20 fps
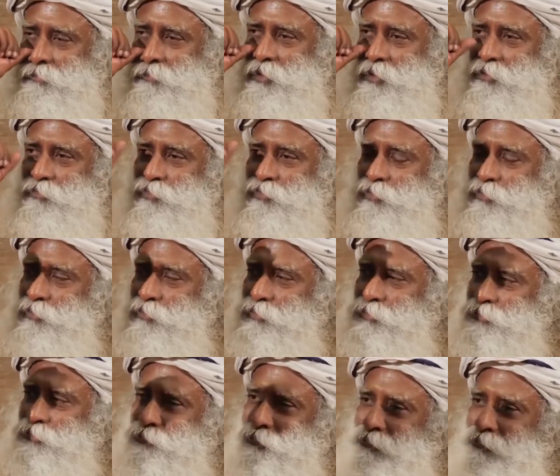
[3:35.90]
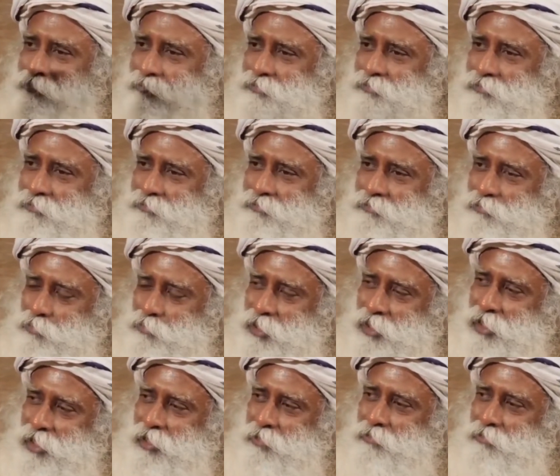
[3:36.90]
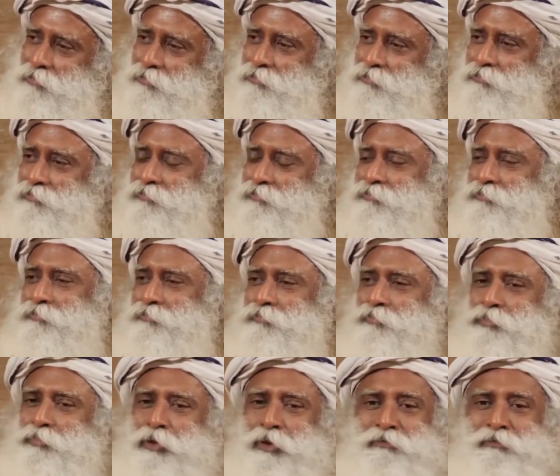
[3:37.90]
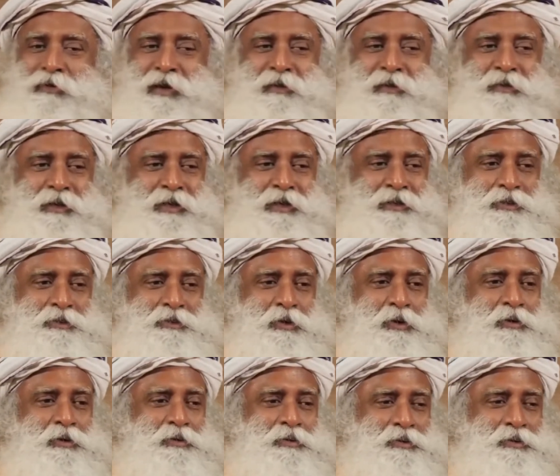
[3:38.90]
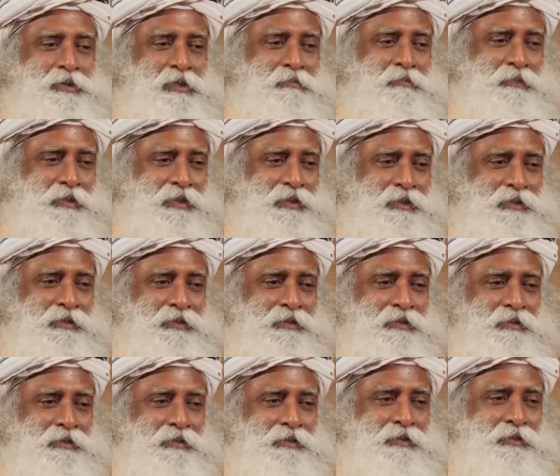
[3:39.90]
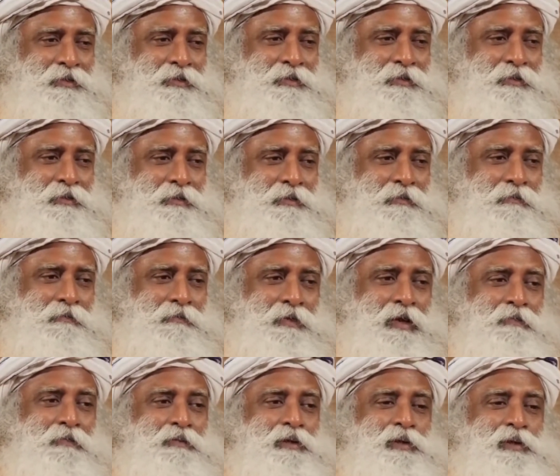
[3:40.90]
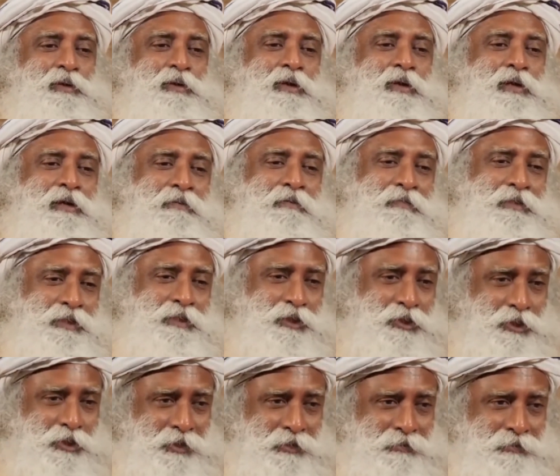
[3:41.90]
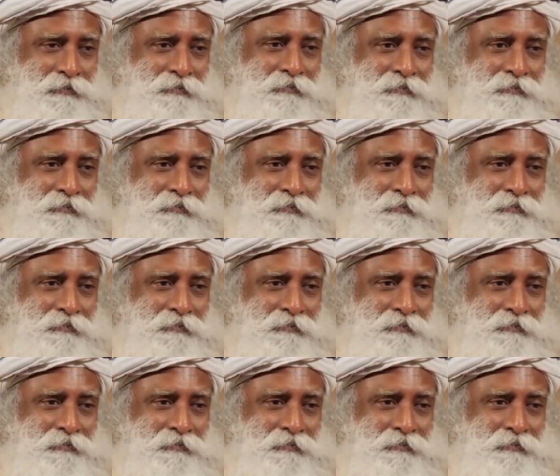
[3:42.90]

if you become profoundly drawn to something, why will you not have attention?